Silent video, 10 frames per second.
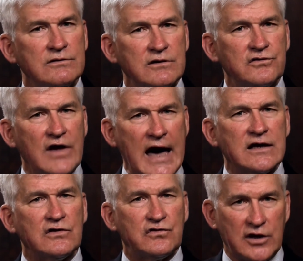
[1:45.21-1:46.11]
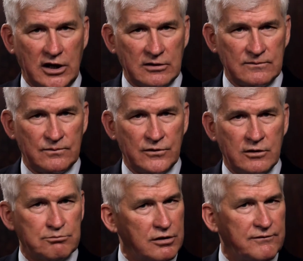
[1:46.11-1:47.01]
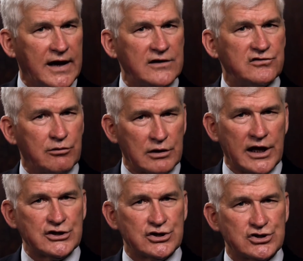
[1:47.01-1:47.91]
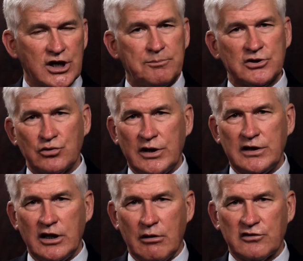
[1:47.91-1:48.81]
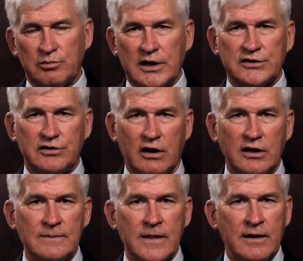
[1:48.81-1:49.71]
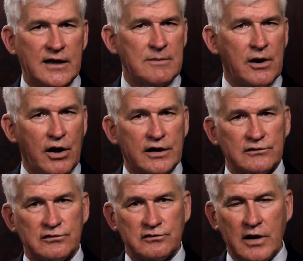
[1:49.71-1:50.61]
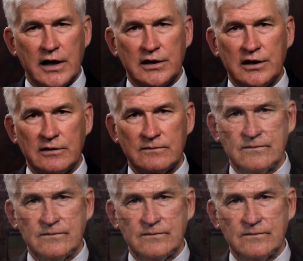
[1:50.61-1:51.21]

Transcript: Dishonesty pervades the relationship between the U.S. military and American society.